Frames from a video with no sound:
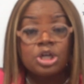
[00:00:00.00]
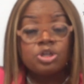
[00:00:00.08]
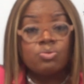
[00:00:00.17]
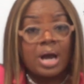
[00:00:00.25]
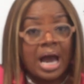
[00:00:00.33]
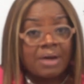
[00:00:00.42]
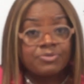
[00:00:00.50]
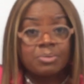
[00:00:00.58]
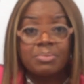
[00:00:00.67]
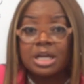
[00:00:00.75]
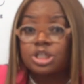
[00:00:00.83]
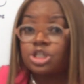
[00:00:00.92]
You have
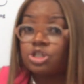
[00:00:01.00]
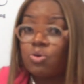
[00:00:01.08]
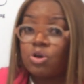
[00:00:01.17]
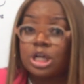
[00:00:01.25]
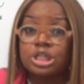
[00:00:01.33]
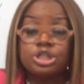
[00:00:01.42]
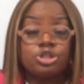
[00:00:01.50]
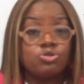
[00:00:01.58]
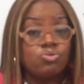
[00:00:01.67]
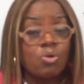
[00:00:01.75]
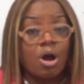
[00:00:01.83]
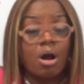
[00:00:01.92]
to make sure that
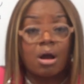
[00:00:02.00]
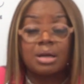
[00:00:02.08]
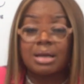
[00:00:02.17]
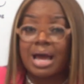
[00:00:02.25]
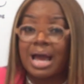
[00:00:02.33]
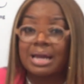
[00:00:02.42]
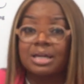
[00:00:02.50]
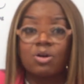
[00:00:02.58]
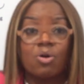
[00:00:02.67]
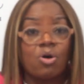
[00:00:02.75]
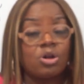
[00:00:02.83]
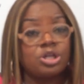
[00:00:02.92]
you are
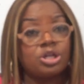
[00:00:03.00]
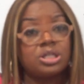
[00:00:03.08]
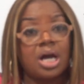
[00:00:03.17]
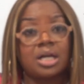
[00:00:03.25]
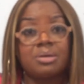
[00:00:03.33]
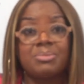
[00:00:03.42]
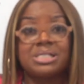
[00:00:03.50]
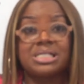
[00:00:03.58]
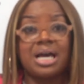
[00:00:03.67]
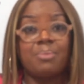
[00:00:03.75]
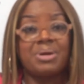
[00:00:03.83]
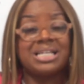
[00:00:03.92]
lining all of your documents
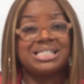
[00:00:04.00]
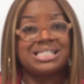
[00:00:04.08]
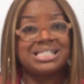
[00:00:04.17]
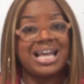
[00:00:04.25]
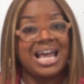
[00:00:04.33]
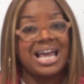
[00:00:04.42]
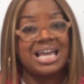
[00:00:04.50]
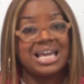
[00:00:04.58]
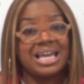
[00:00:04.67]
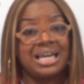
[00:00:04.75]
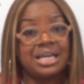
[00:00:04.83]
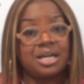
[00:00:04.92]
up and
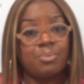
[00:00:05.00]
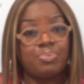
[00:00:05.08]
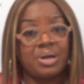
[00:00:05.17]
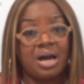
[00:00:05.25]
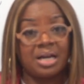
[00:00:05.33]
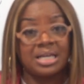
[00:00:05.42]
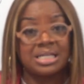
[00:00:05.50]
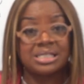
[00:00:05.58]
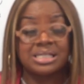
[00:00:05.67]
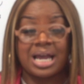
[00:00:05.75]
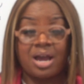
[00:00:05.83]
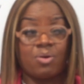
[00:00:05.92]
stay in compliance.
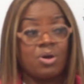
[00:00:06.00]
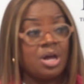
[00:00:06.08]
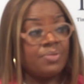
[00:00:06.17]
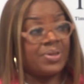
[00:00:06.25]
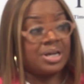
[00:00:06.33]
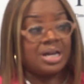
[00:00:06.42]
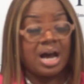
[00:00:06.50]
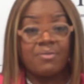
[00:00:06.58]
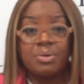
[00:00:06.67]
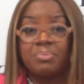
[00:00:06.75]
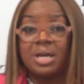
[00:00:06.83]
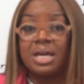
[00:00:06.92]
Now, the
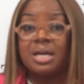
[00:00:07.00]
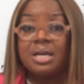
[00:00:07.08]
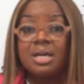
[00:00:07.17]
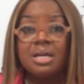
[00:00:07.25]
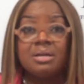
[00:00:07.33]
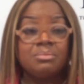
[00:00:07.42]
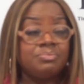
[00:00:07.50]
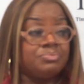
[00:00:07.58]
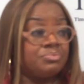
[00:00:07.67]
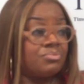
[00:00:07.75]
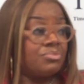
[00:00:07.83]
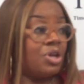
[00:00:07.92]
government
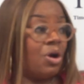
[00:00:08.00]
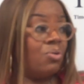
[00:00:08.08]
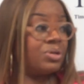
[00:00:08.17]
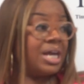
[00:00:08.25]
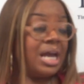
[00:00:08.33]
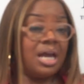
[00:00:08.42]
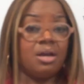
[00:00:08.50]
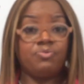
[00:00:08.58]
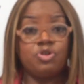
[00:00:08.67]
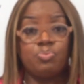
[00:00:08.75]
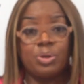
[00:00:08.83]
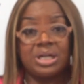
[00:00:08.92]
don't care if
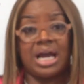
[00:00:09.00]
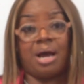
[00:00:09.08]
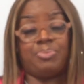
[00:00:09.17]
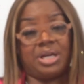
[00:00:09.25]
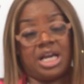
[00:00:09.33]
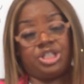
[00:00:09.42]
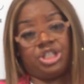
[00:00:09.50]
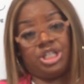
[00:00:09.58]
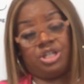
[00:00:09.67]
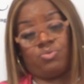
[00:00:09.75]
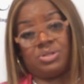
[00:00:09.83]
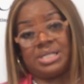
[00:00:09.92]
you put an application
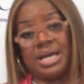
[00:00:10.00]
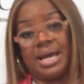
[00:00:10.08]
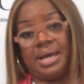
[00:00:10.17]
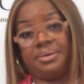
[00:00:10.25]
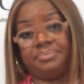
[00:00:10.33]
in on time.